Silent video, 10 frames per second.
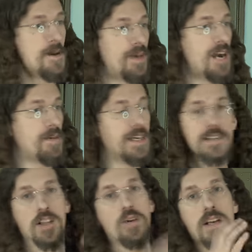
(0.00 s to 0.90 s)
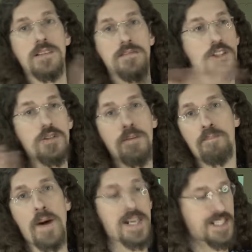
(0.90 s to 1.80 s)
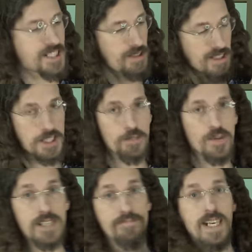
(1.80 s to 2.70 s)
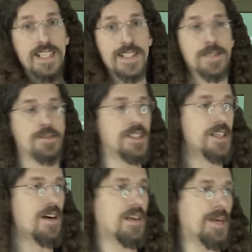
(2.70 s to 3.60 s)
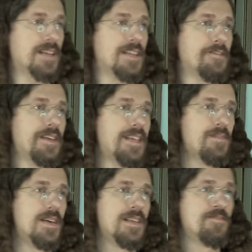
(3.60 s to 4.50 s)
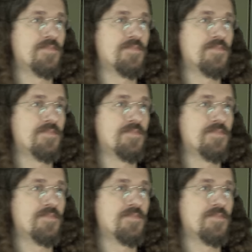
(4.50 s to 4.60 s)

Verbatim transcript: Maybe loaded it into a box so the spring mechanism to automatically feed them